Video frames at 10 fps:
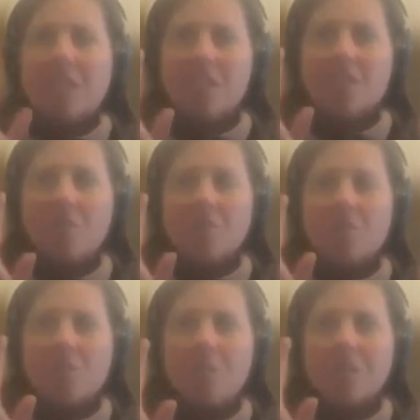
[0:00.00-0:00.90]
So I did
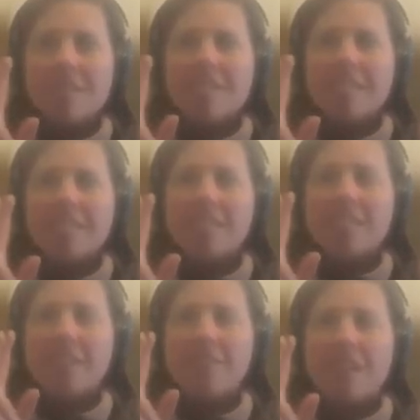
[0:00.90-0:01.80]
a two-month
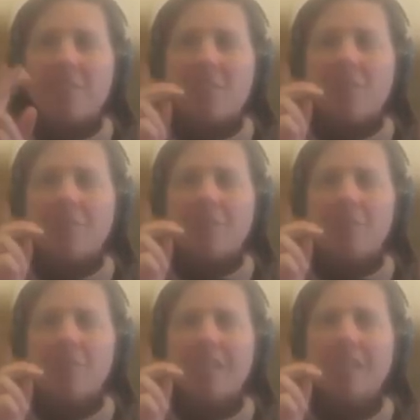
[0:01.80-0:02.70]
stint at a family law
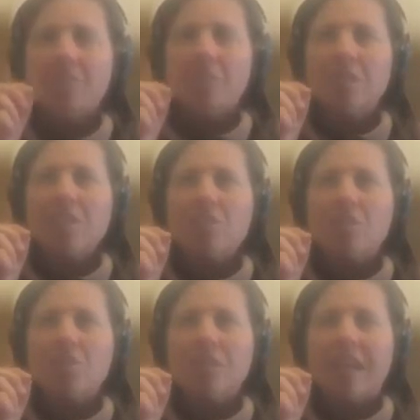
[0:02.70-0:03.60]
firm. I didn't realize
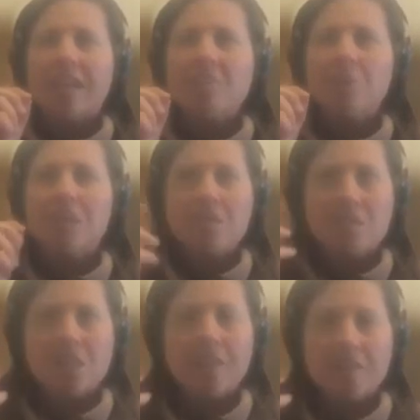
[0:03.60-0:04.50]
though that
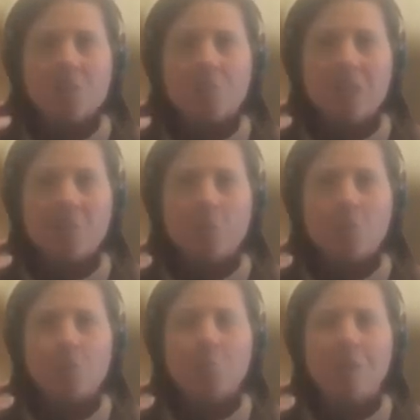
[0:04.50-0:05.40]
because they're having so many
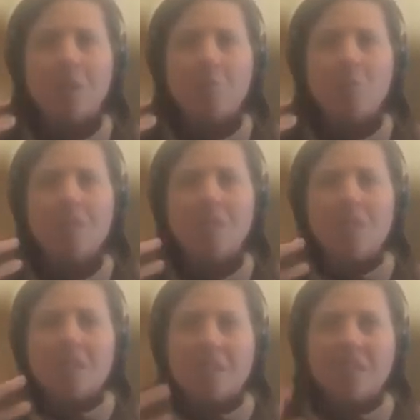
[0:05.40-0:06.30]
emotional problems,
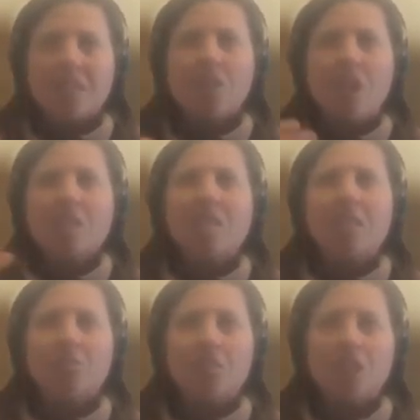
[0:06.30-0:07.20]
that they're
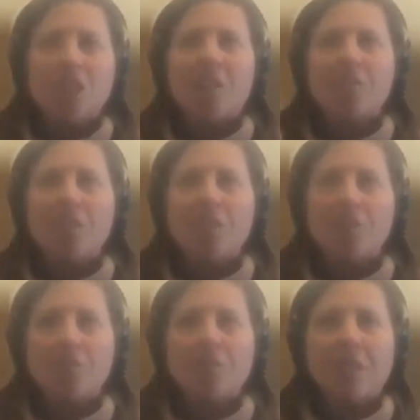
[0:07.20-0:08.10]
constantly reaching out to
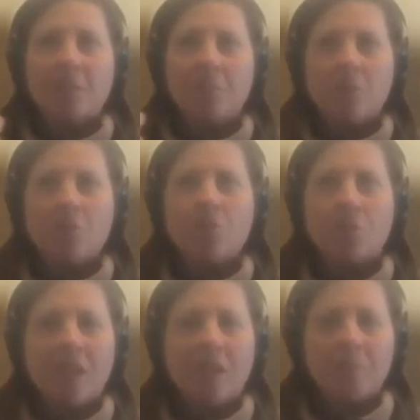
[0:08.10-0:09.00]
you for like
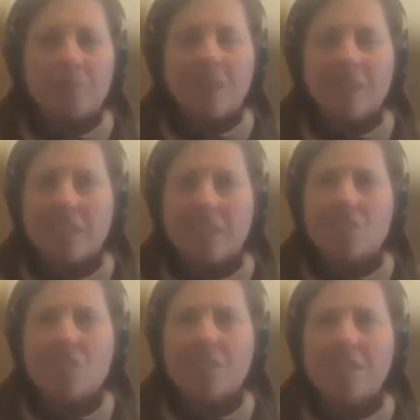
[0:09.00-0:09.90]
emotional help and
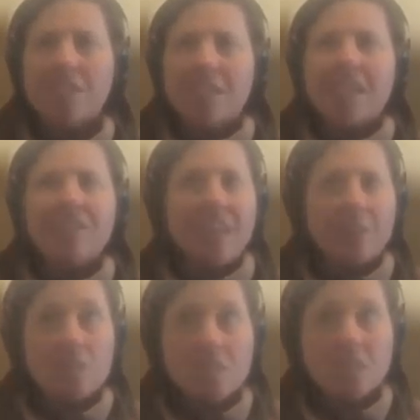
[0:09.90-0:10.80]
validation, and
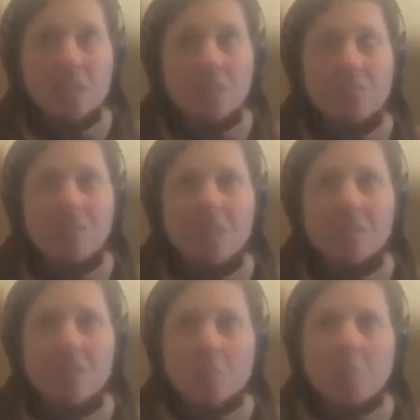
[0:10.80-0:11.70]
that wasn't a good
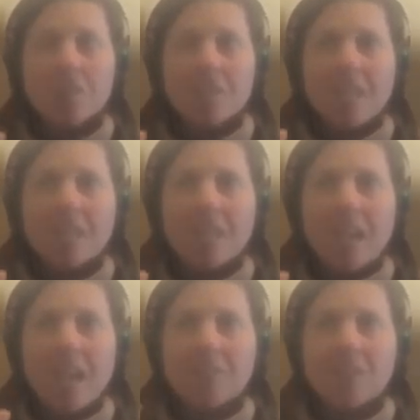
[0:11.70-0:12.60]
fit. But then
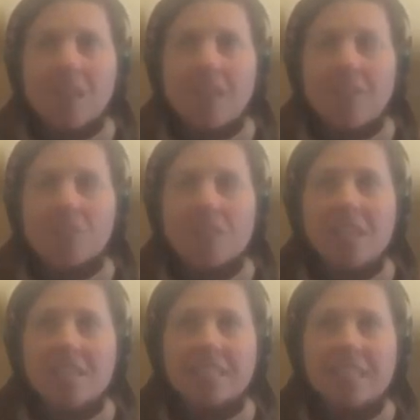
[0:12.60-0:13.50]
after I
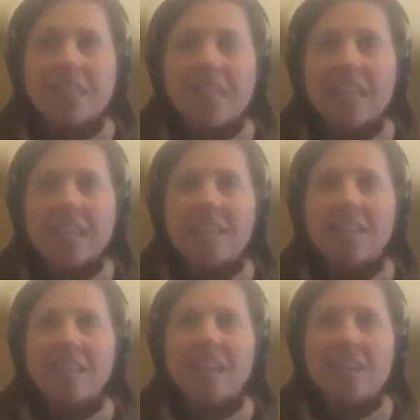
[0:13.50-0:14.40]
realized I didn't like
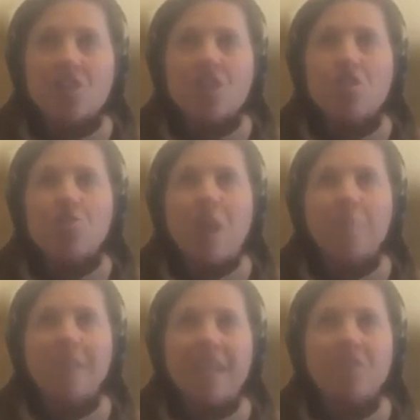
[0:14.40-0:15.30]
it, then I just
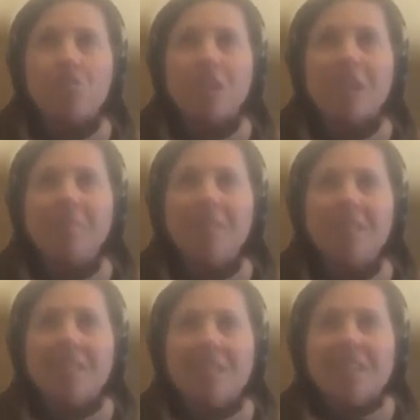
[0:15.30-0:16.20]
dropped that dream.
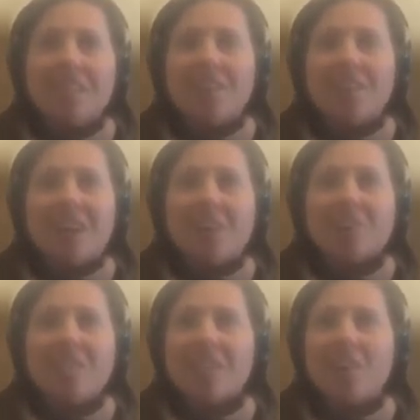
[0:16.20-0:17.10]
I
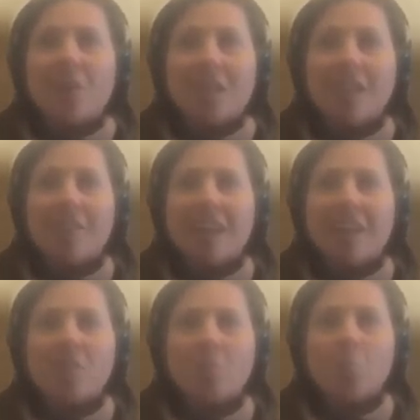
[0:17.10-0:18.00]
was like, oh, I never
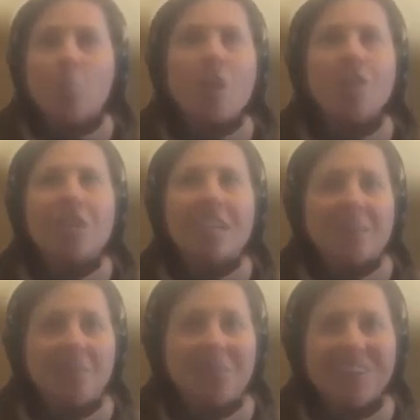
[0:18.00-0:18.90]
have to wonder
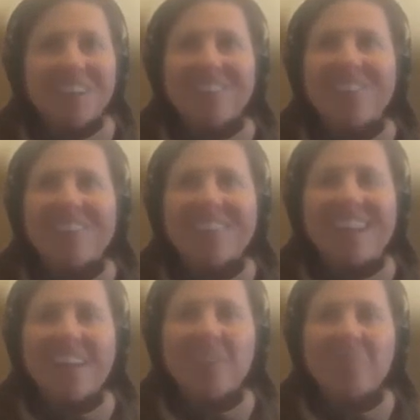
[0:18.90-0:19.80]
anymore
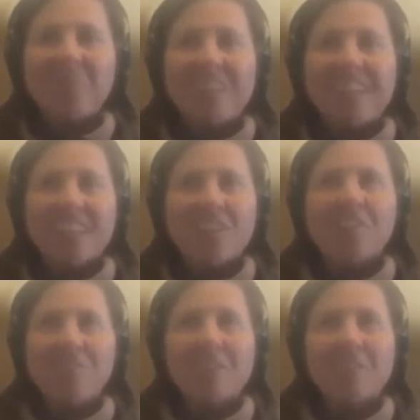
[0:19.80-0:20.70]
whether I would be like a
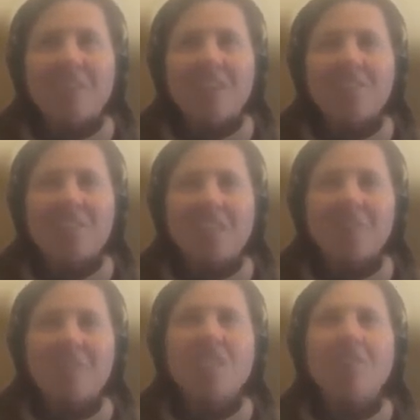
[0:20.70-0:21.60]
good family law
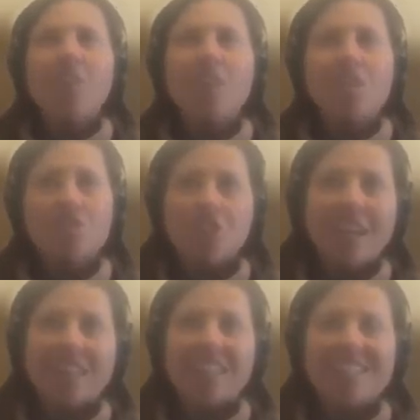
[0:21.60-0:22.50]
attorney because I've already
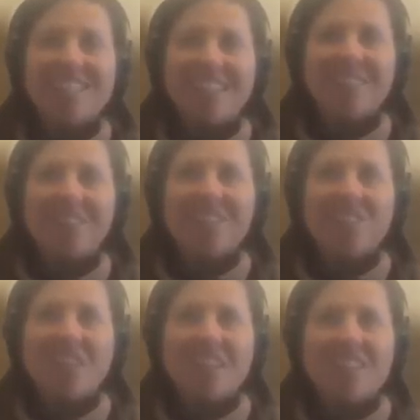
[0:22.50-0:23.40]
tried this. I've
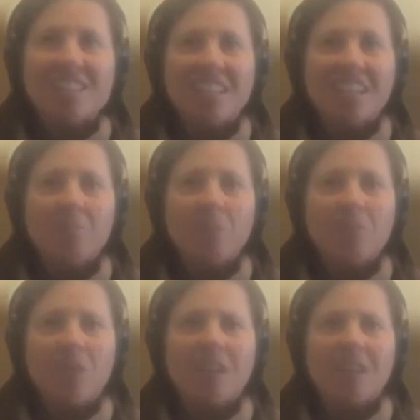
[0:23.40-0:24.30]
already tried this and I can
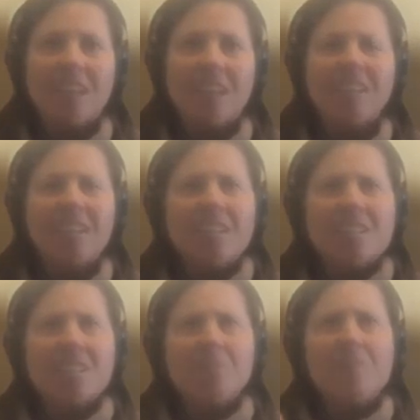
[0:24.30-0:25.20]
move on. And
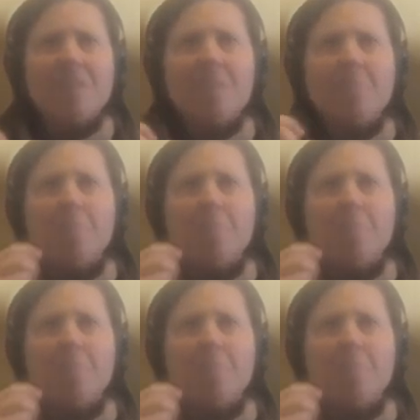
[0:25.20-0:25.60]
sometimes I